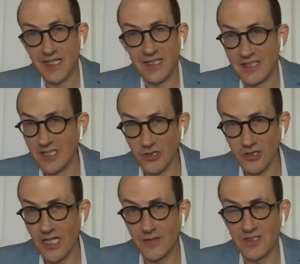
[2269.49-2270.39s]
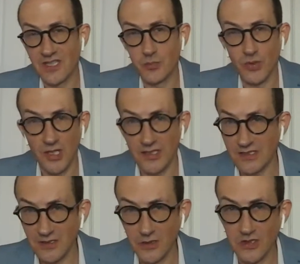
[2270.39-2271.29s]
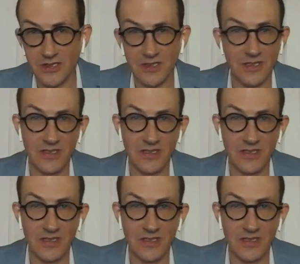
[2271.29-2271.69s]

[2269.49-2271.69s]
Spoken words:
kind of knee-jerk have to take broad exclusions